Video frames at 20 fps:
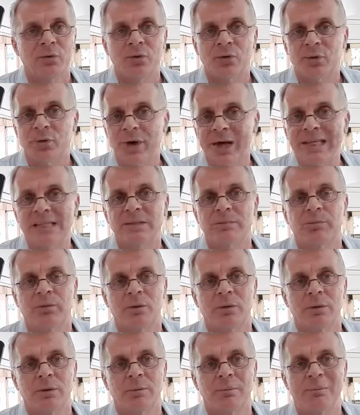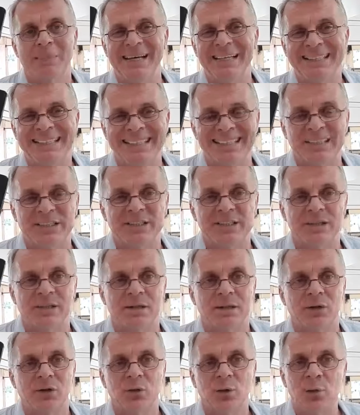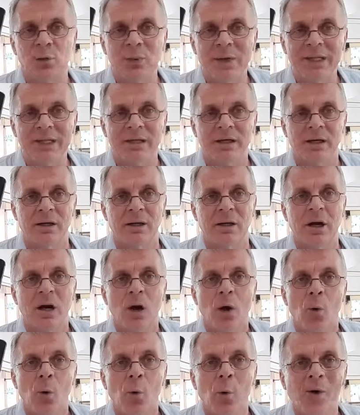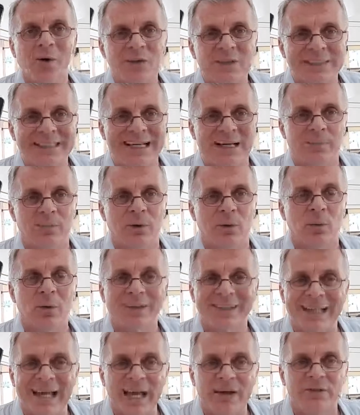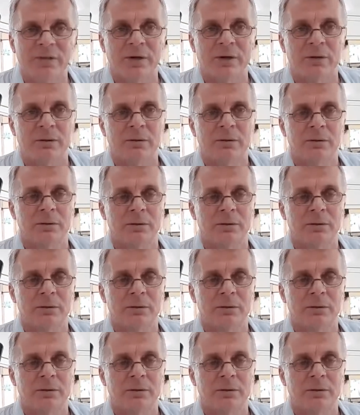through Facebook, Messenger, Twitter, WhatsApp, whatever.